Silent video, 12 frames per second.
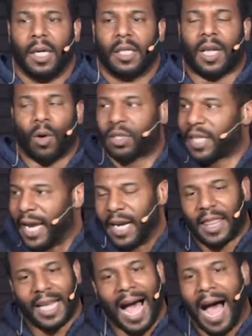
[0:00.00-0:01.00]
Don't say
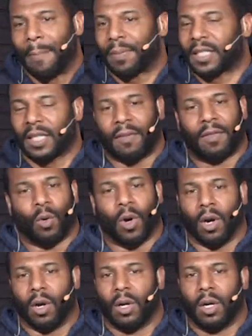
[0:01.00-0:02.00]
anything opposite of the
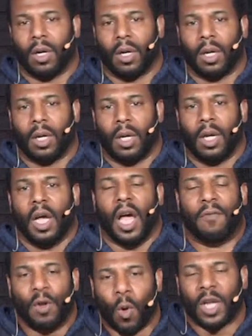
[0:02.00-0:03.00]
word.
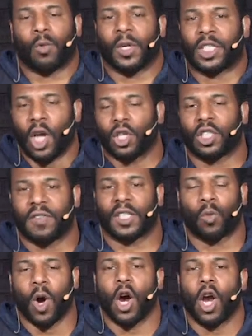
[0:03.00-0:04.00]
If you want the results of
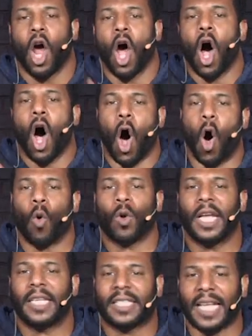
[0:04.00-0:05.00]
his word,
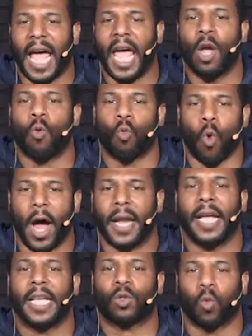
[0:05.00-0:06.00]
only say
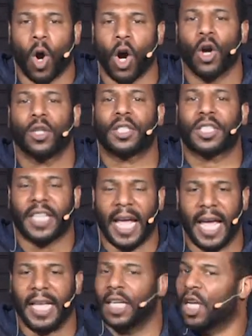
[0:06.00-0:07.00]
what his word
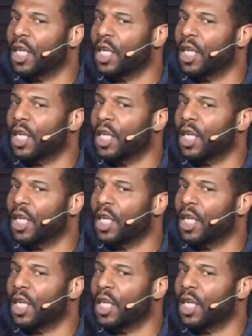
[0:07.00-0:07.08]
says.